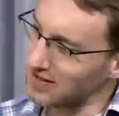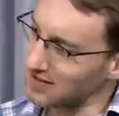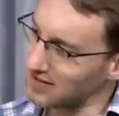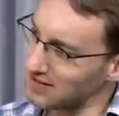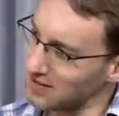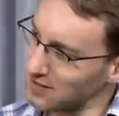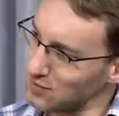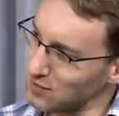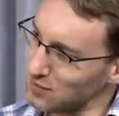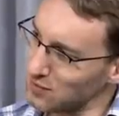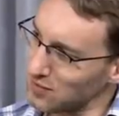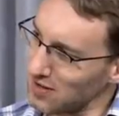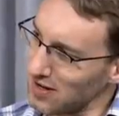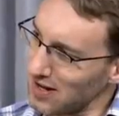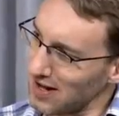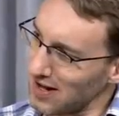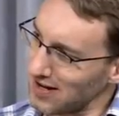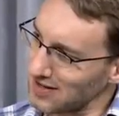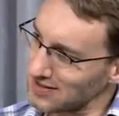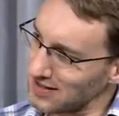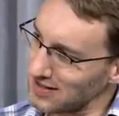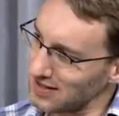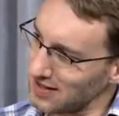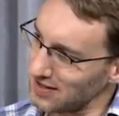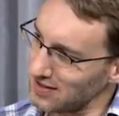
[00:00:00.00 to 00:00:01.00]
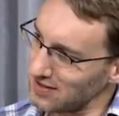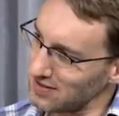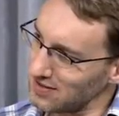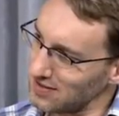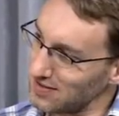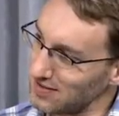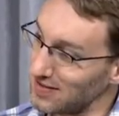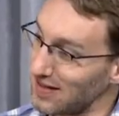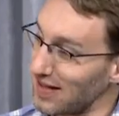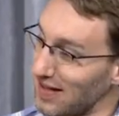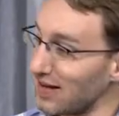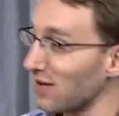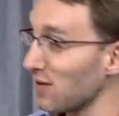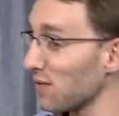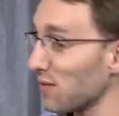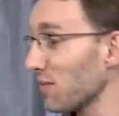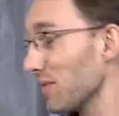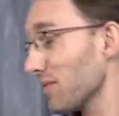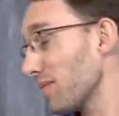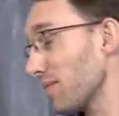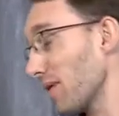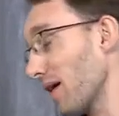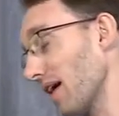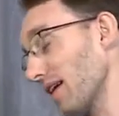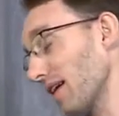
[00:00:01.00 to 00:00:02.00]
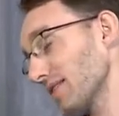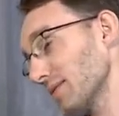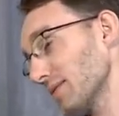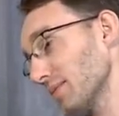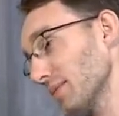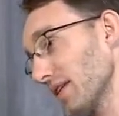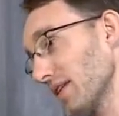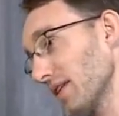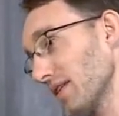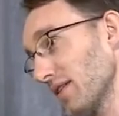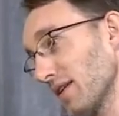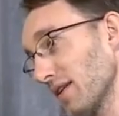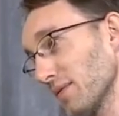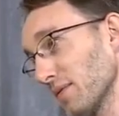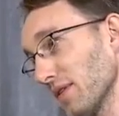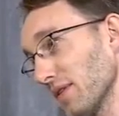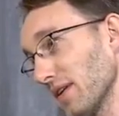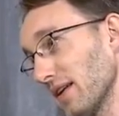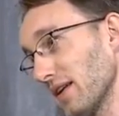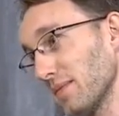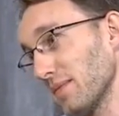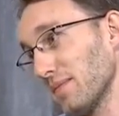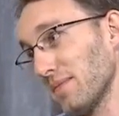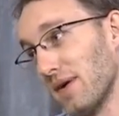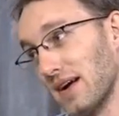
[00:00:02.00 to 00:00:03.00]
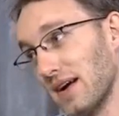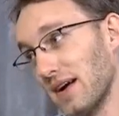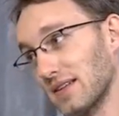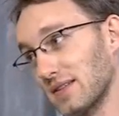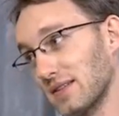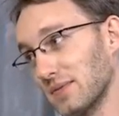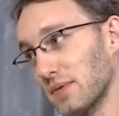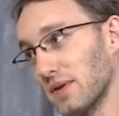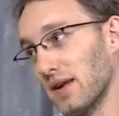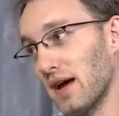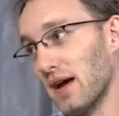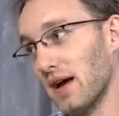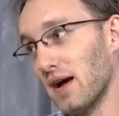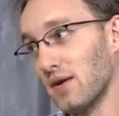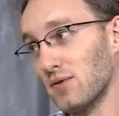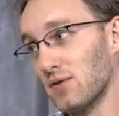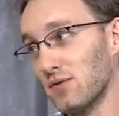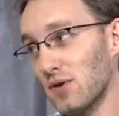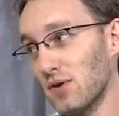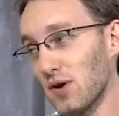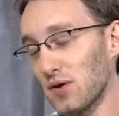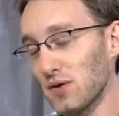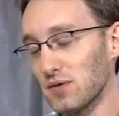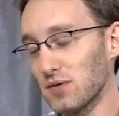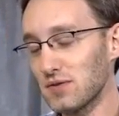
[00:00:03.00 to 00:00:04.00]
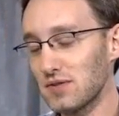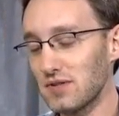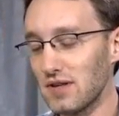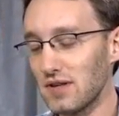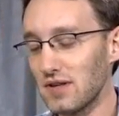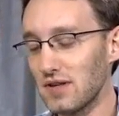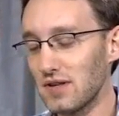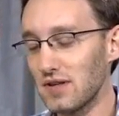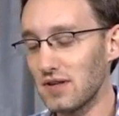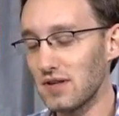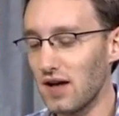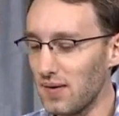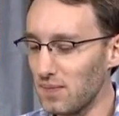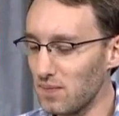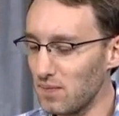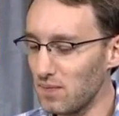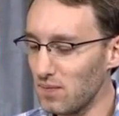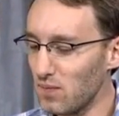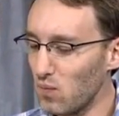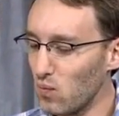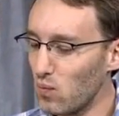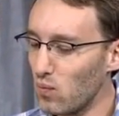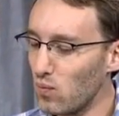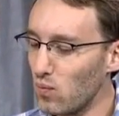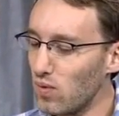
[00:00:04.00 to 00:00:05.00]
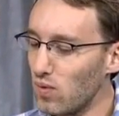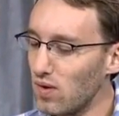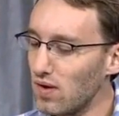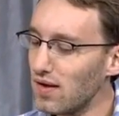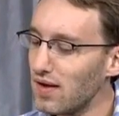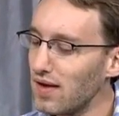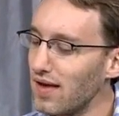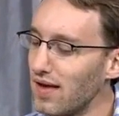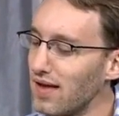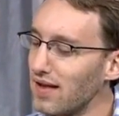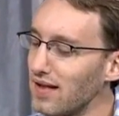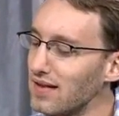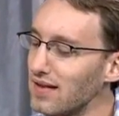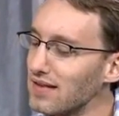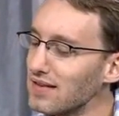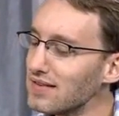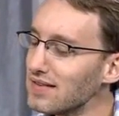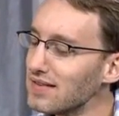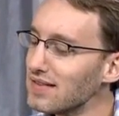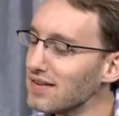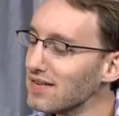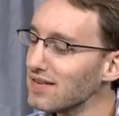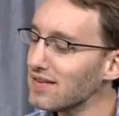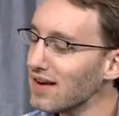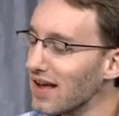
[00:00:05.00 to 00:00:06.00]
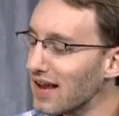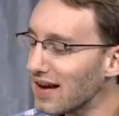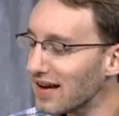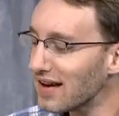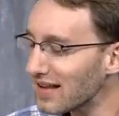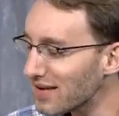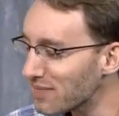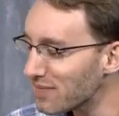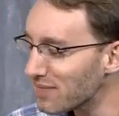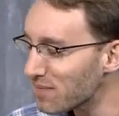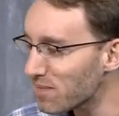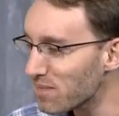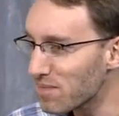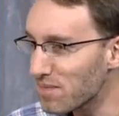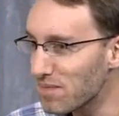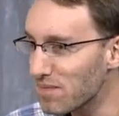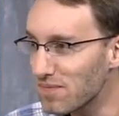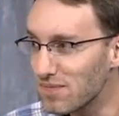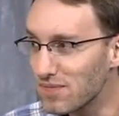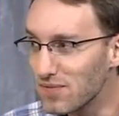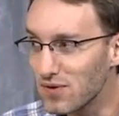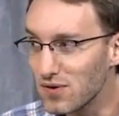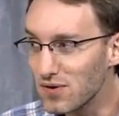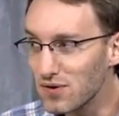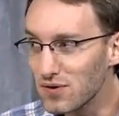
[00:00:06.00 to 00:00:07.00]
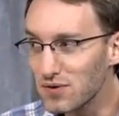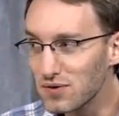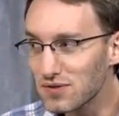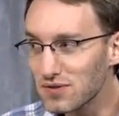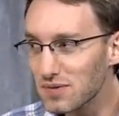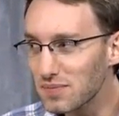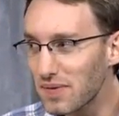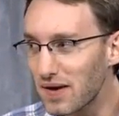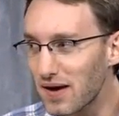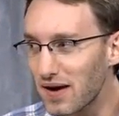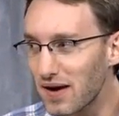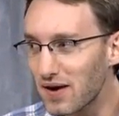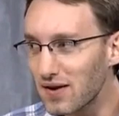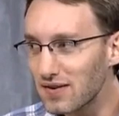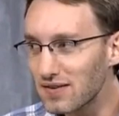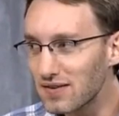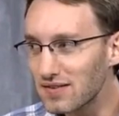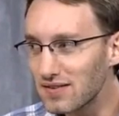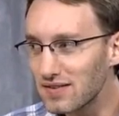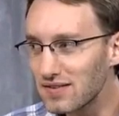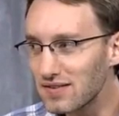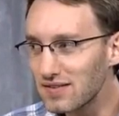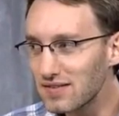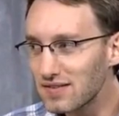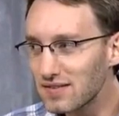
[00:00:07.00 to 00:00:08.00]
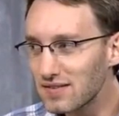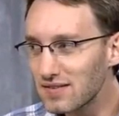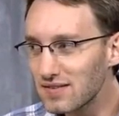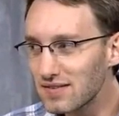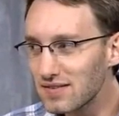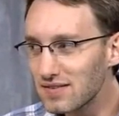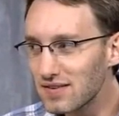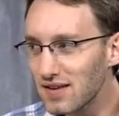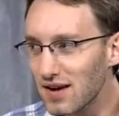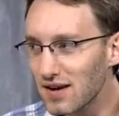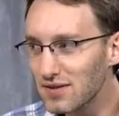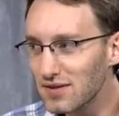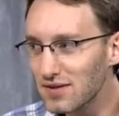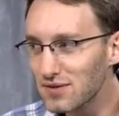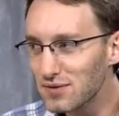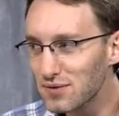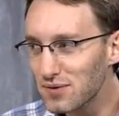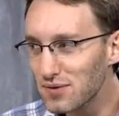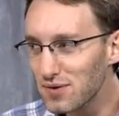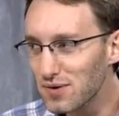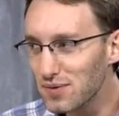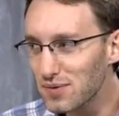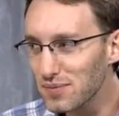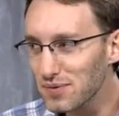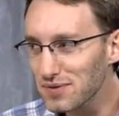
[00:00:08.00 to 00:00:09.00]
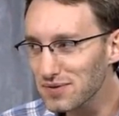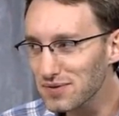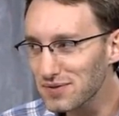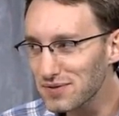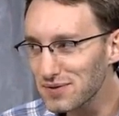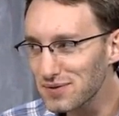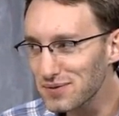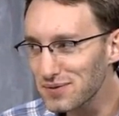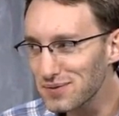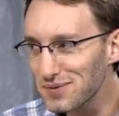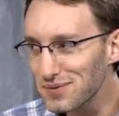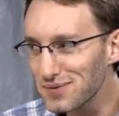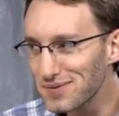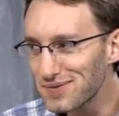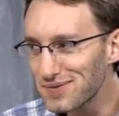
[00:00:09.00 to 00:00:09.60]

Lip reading: things that you could act in that are possibly internet related, possibly not, who knows, is there any news about Dr. Horrible 2?